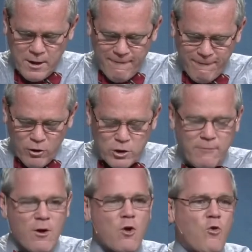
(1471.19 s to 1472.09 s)
First
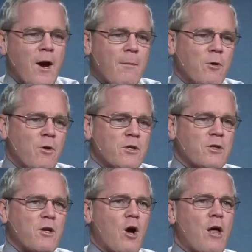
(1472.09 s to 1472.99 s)
of all, Cranmer
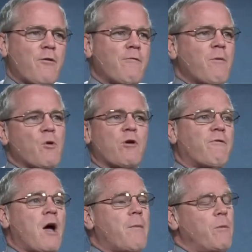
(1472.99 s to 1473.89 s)
is the author of the Book
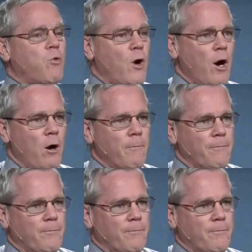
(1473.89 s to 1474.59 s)
of Common Prayer.